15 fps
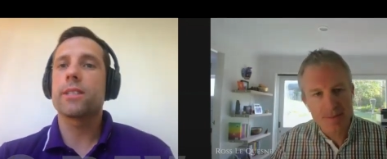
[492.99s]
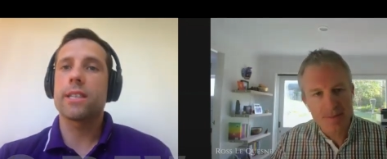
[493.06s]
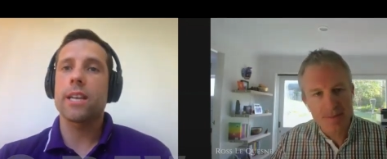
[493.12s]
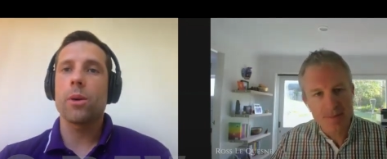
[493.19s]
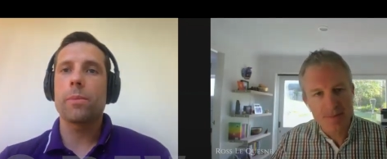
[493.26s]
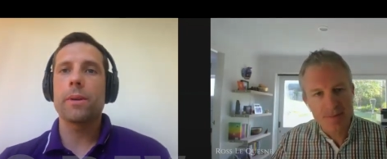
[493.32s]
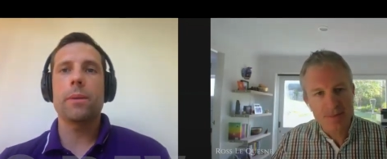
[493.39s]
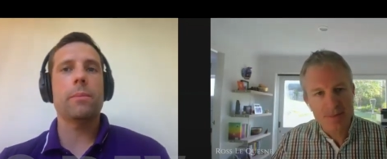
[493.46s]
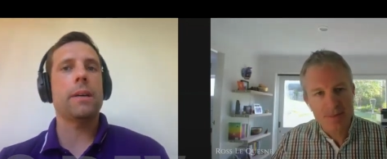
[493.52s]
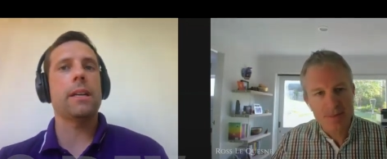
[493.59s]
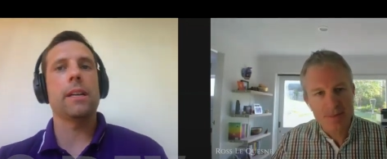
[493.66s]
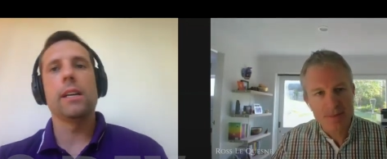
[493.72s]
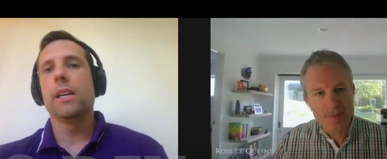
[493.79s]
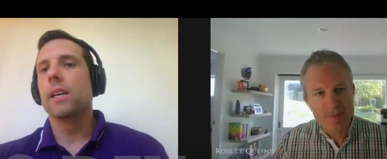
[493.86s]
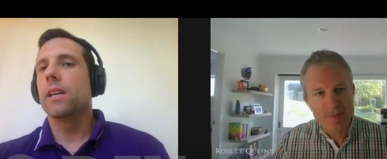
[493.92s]
Speaker 1: It's helping,
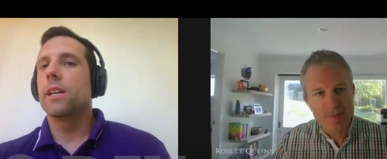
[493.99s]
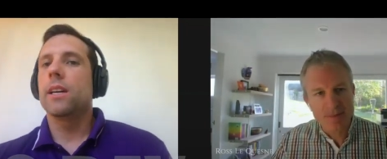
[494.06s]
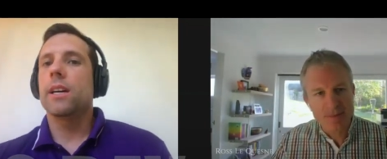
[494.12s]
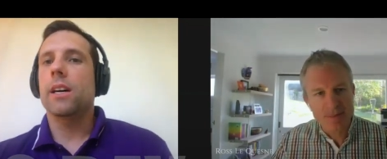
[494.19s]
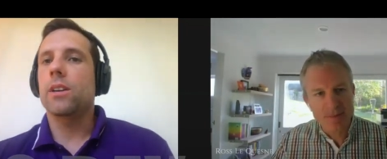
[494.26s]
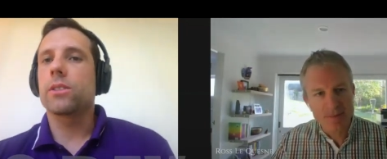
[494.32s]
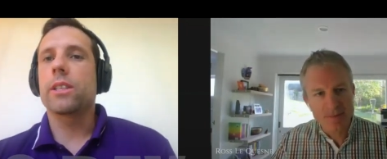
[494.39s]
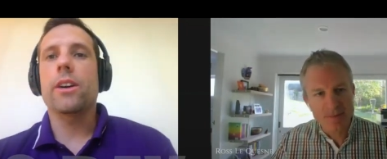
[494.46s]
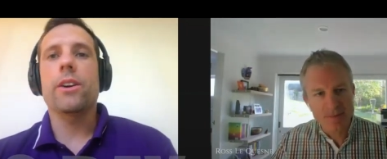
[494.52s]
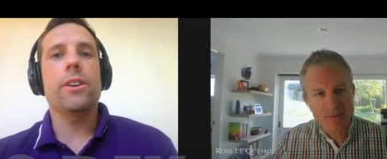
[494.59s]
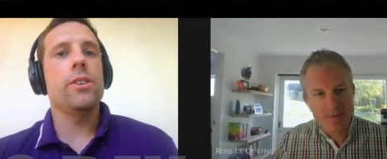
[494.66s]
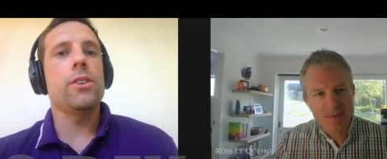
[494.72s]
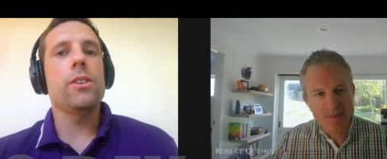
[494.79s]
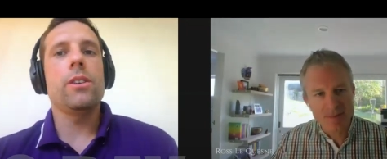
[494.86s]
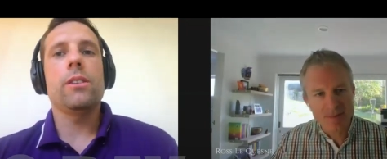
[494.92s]
but I'll tell
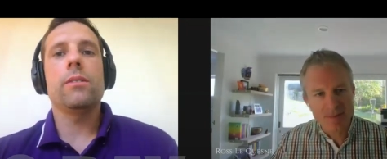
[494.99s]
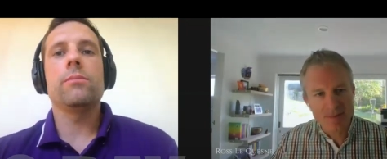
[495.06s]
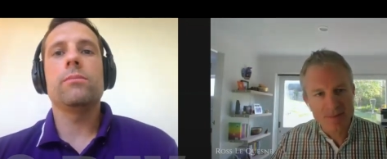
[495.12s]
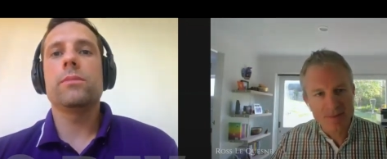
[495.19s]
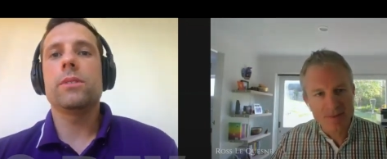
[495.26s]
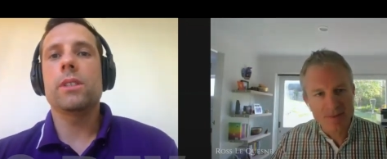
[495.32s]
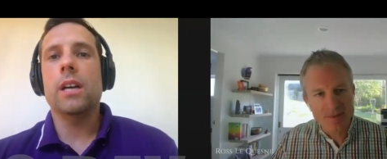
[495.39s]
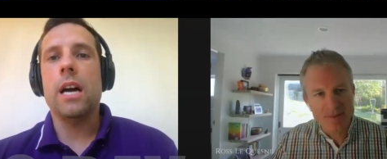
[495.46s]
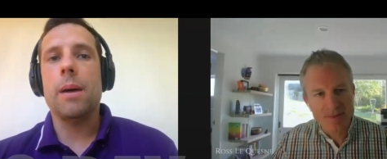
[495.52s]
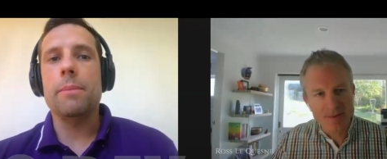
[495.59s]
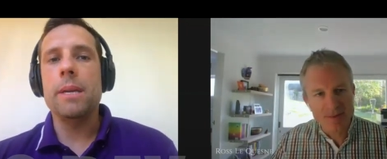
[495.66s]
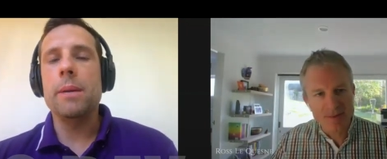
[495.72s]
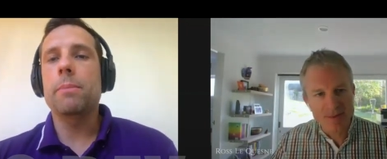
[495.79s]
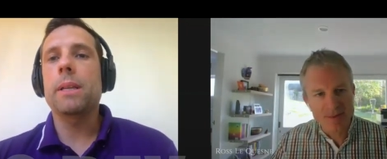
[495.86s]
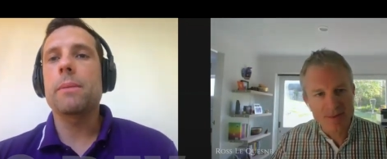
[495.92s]
you, uh,
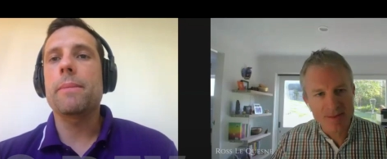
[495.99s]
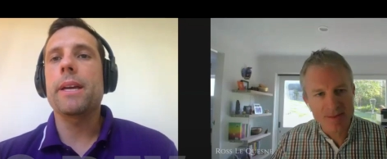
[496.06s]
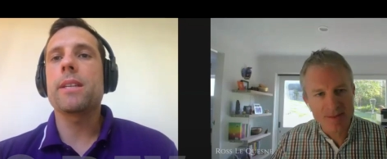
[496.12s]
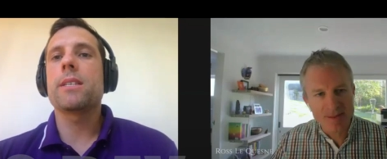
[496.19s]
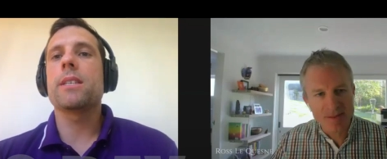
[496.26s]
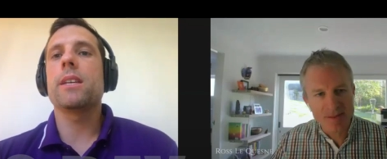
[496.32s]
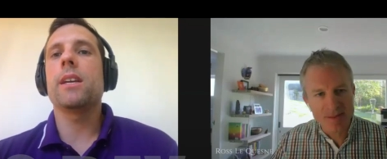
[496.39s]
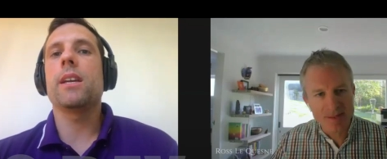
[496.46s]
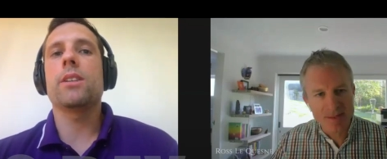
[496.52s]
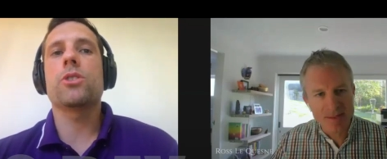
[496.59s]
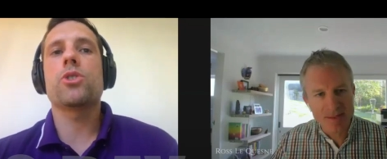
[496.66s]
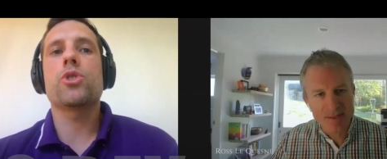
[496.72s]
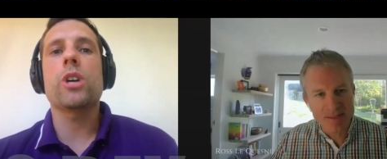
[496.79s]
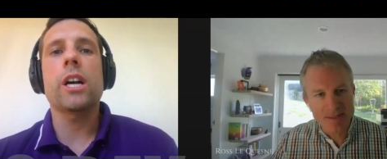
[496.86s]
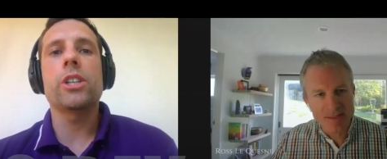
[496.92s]
implementing and
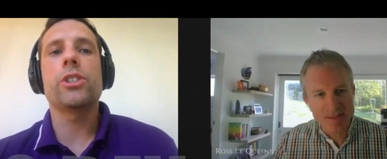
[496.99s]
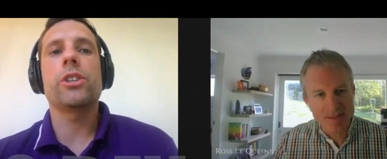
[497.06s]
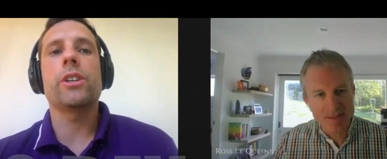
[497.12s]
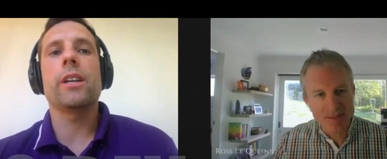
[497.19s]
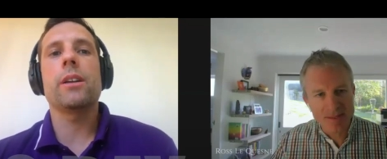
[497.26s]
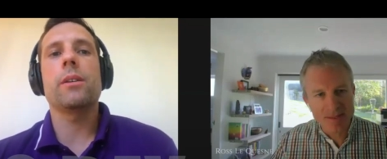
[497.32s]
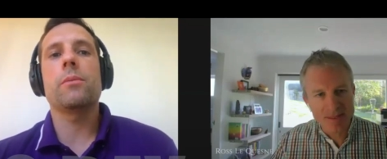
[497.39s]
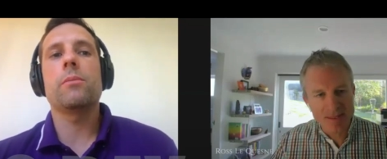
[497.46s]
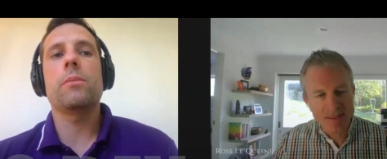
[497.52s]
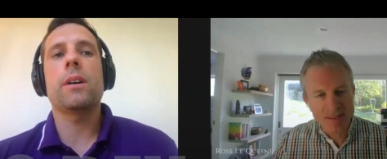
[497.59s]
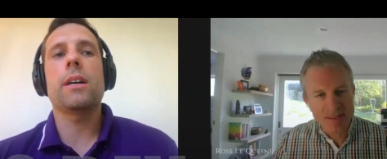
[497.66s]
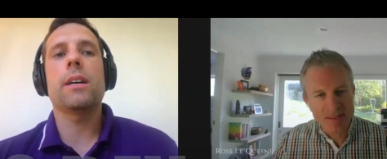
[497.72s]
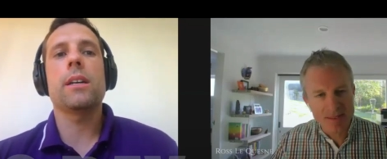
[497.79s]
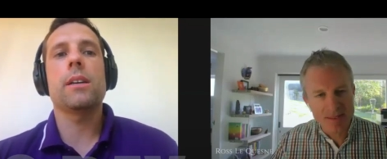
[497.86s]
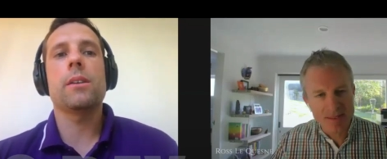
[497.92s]
structuring
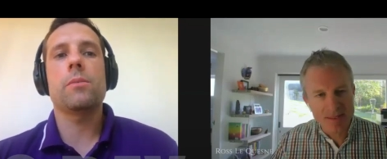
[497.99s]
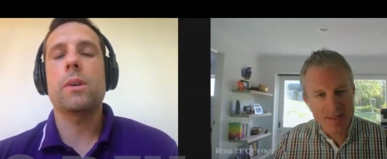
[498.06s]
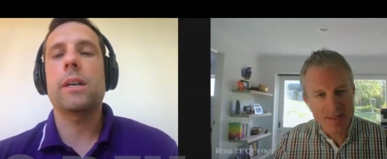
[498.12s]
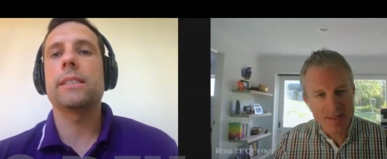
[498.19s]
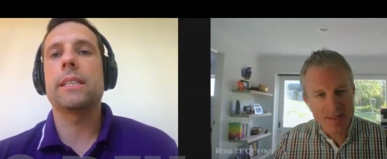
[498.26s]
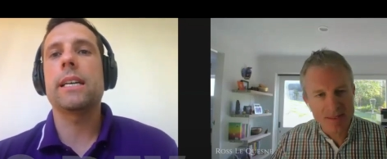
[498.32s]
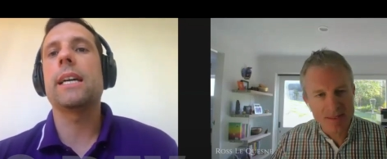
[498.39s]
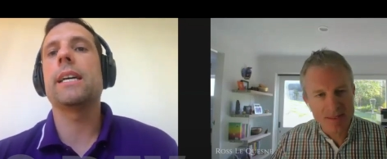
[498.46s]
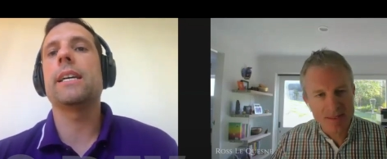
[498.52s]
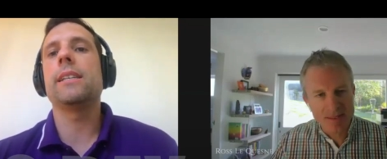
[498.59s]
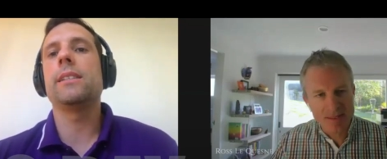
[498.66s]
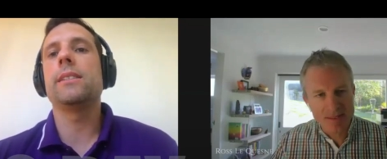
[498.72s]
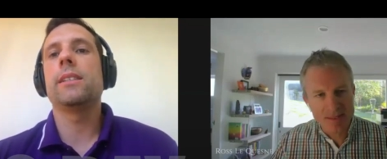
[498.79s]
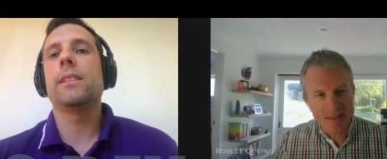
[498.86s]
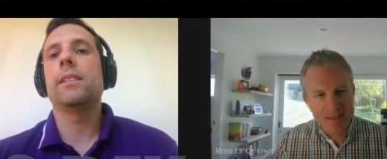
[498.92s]
my my
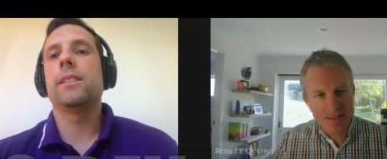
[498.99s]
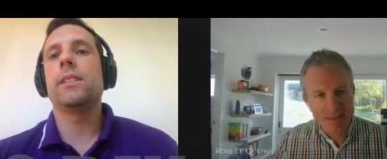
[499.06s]
day,